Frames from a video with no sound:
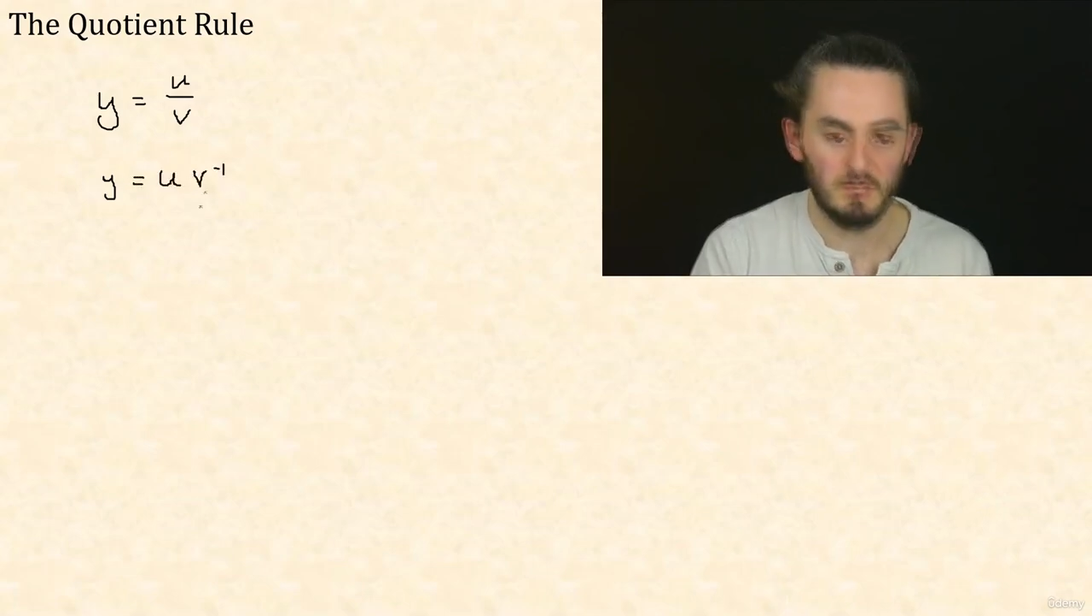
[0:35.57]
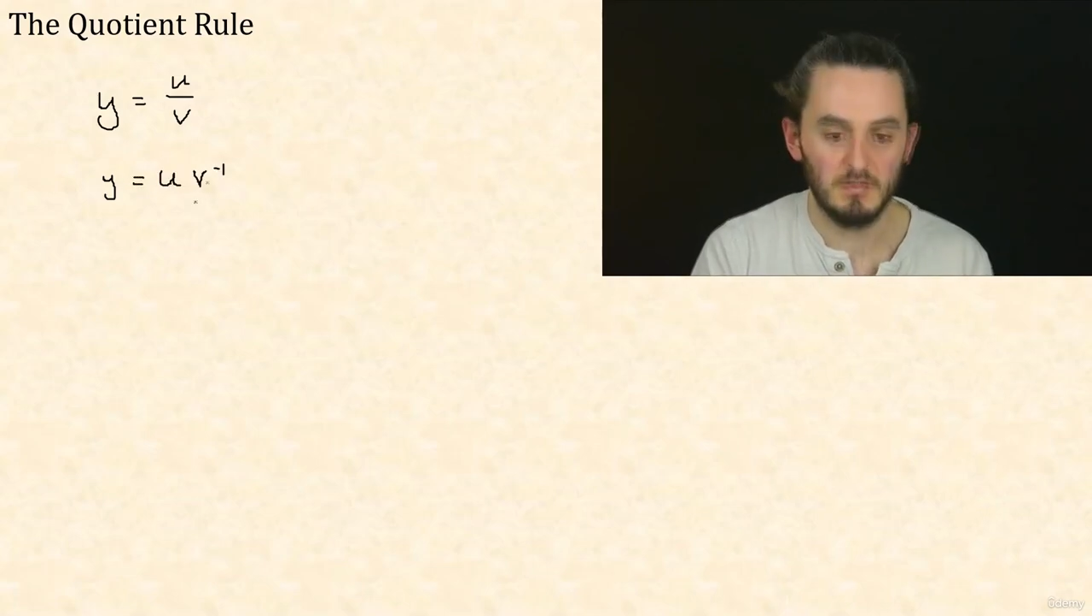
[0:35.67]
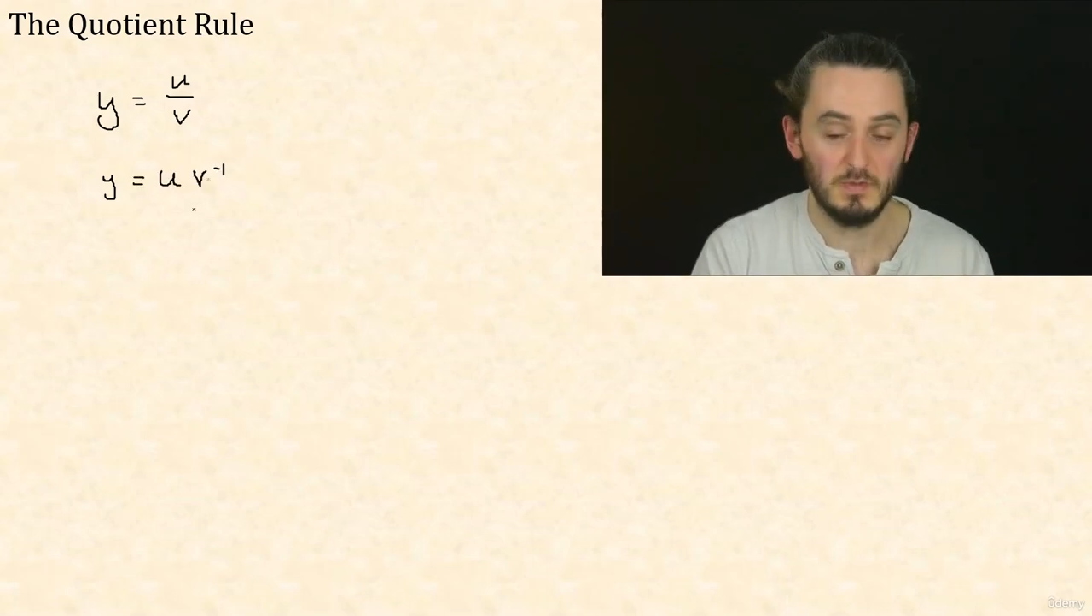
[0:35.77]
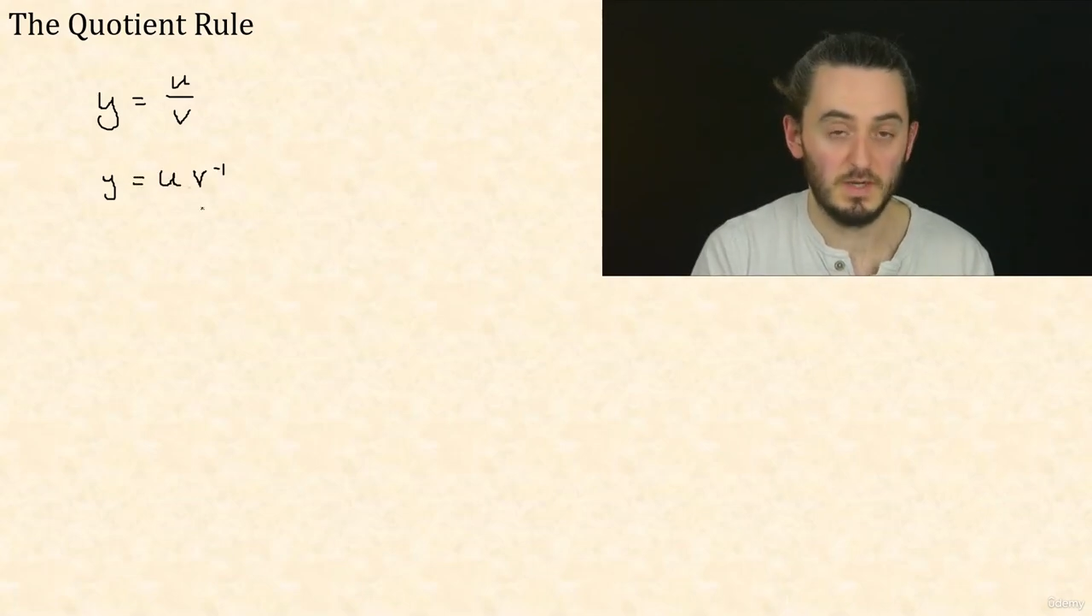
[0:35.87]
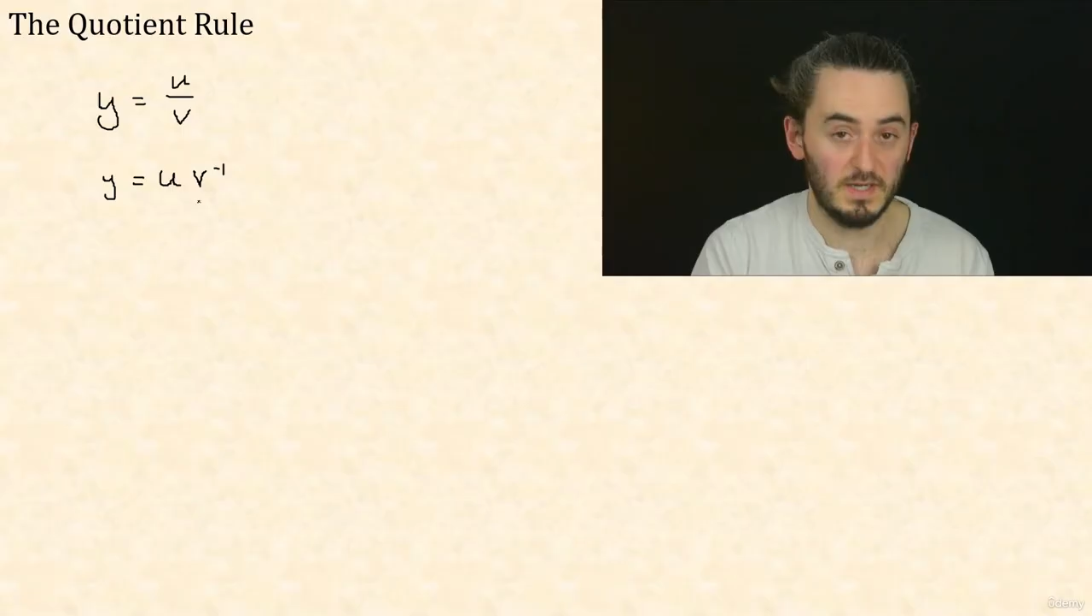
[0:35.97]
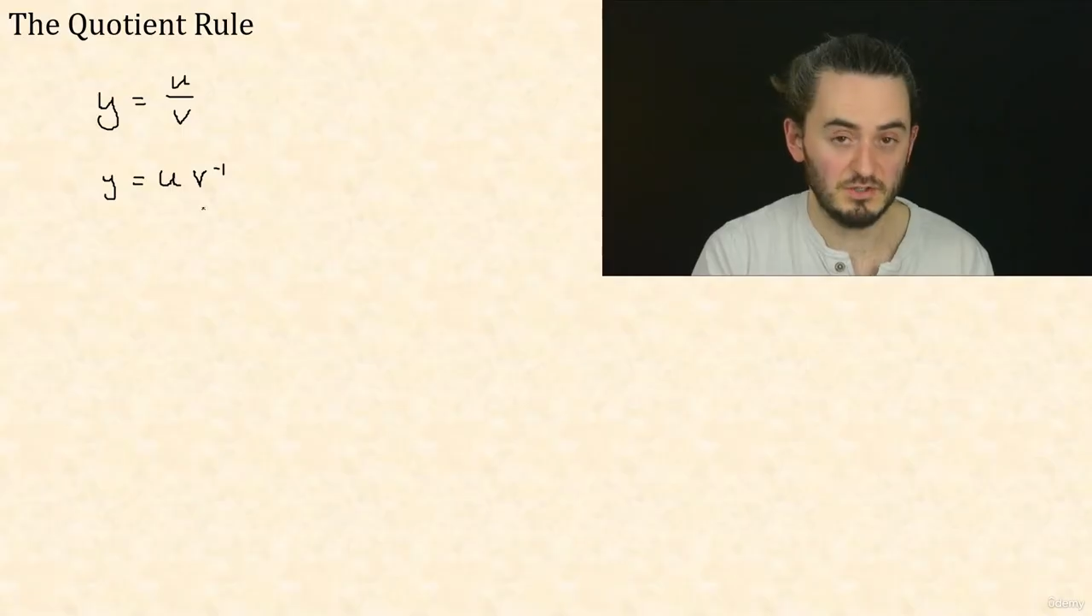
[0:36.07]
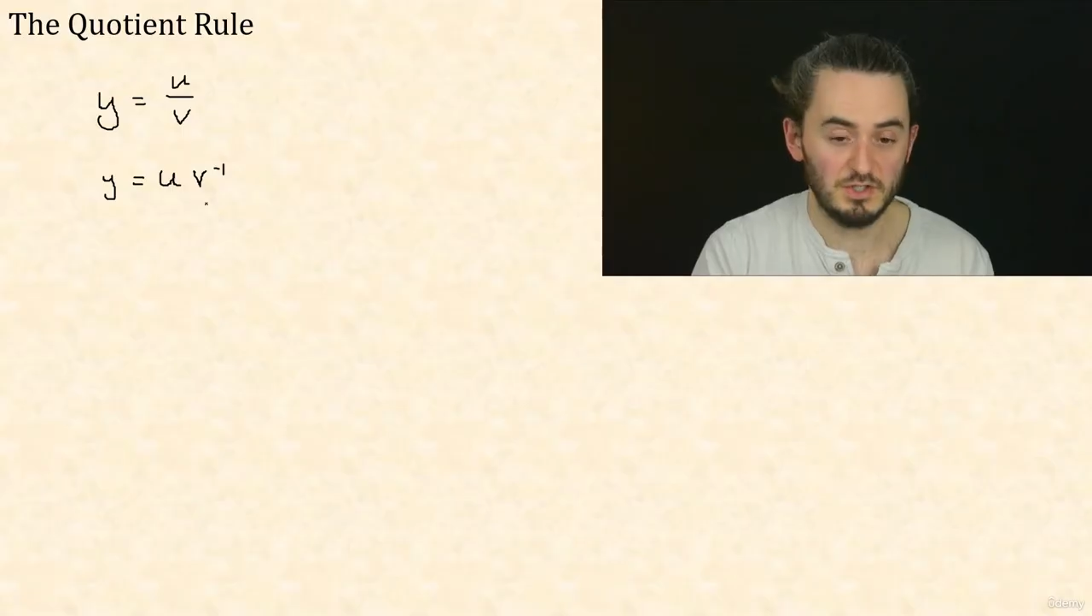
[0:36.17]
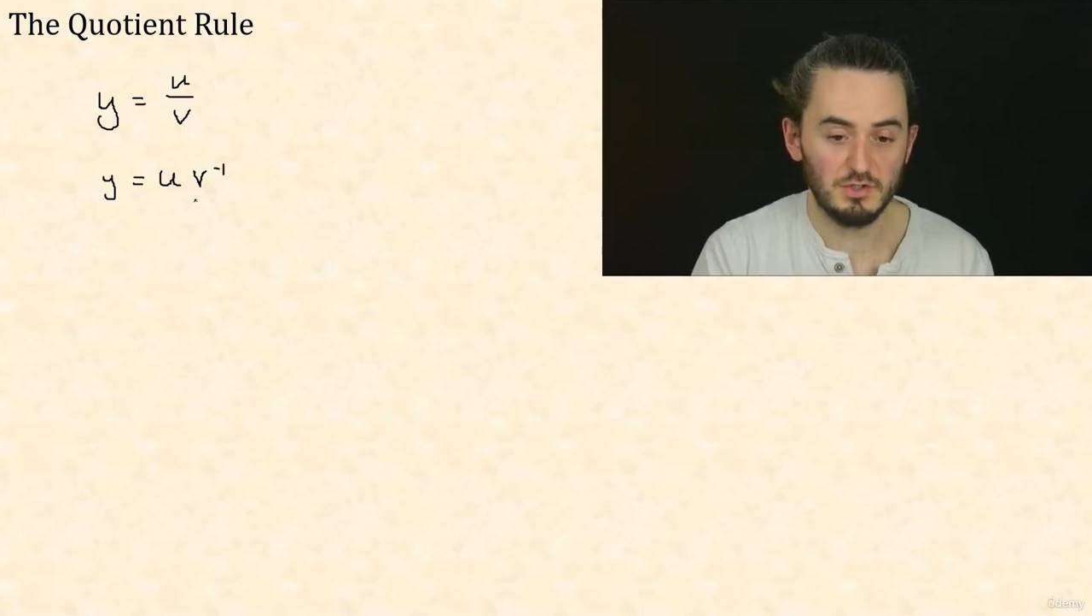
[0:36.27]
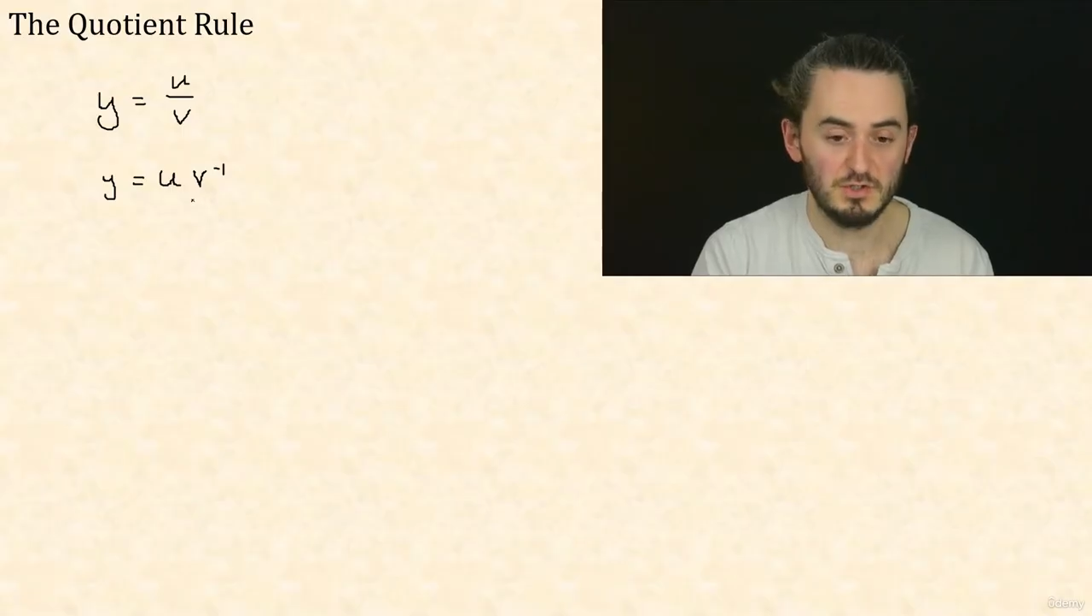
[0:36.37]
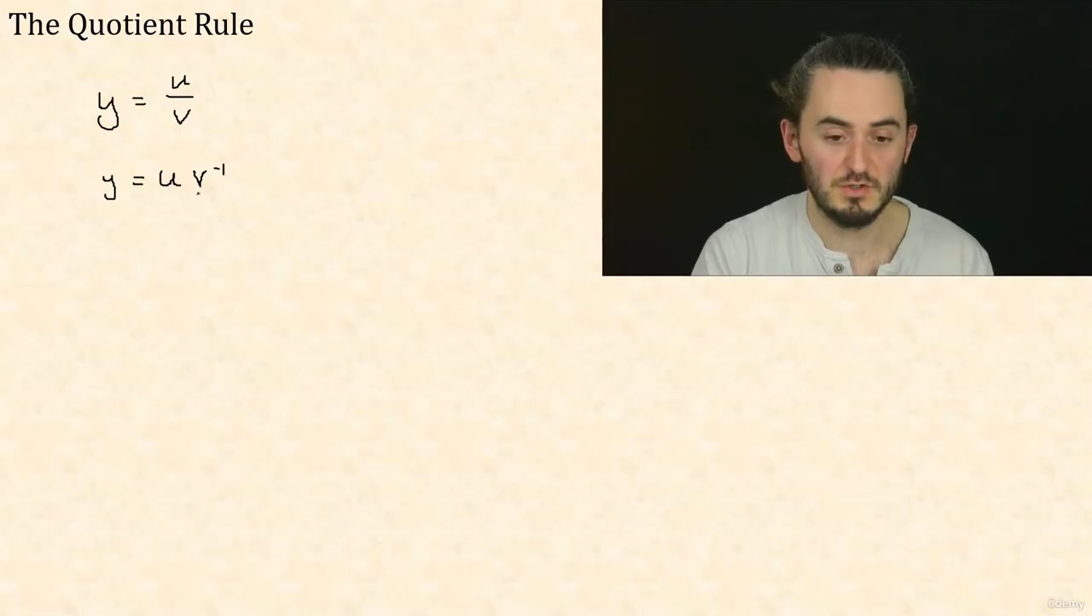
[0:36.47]
So I can actually
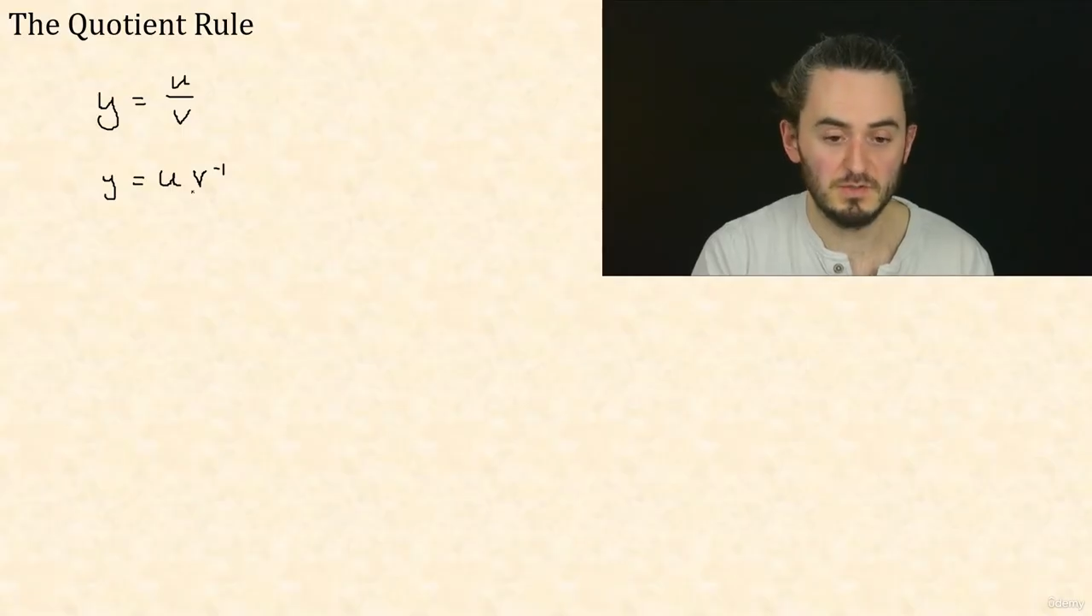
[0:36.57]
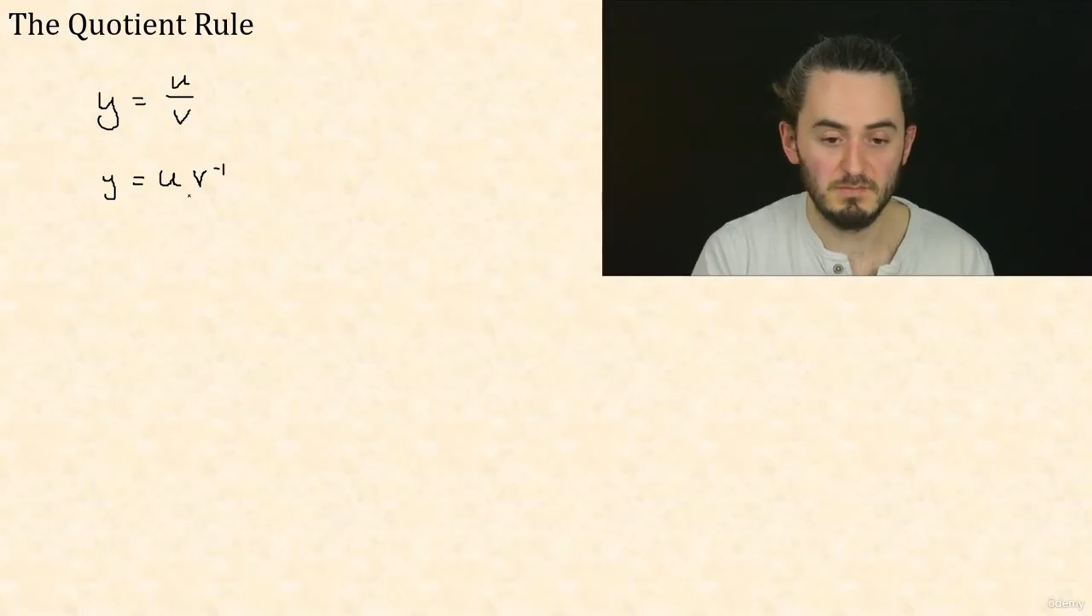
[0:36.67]
just use a